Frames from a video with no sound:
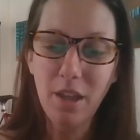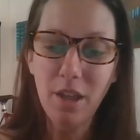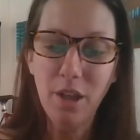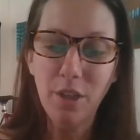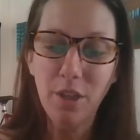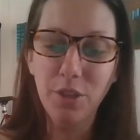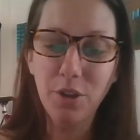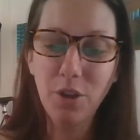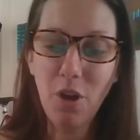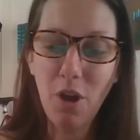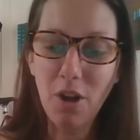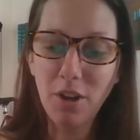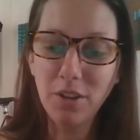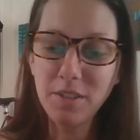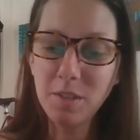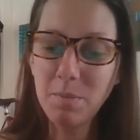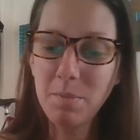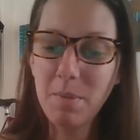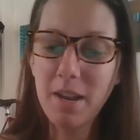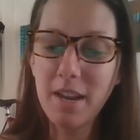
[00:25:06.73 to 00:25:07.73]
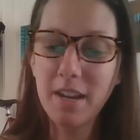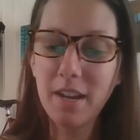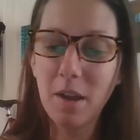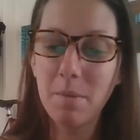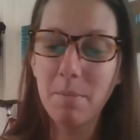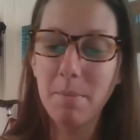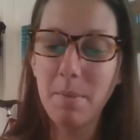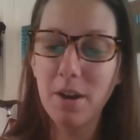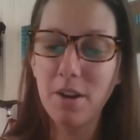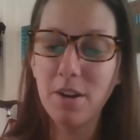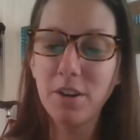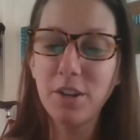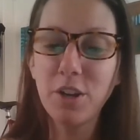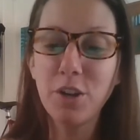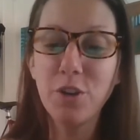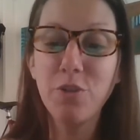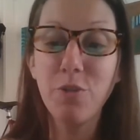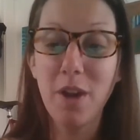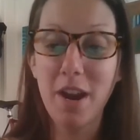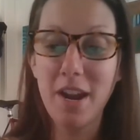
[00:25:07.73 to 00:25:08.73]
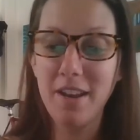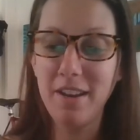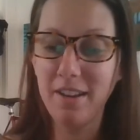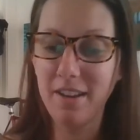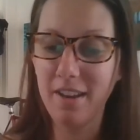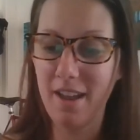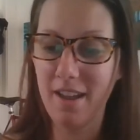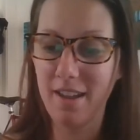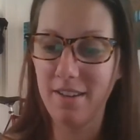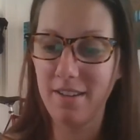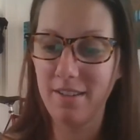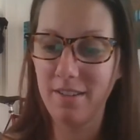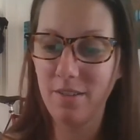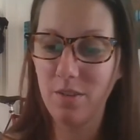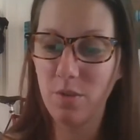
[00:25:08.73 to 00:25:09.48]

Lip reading: The call to make America great again